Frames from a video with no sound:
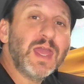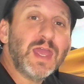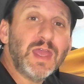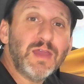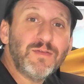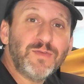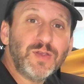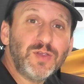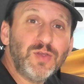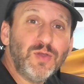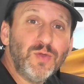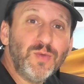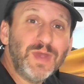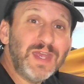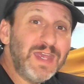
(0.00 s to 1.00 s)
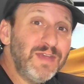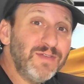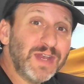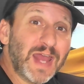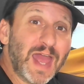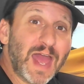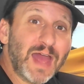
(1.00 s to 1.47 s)
if you
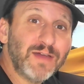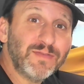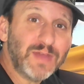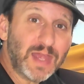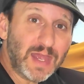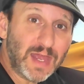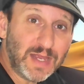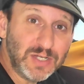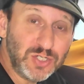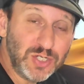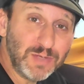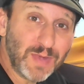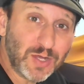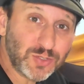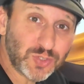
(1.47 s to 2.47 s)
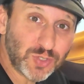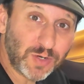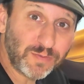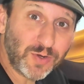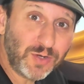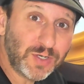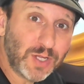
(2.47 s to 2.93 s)
even have a Gmail server,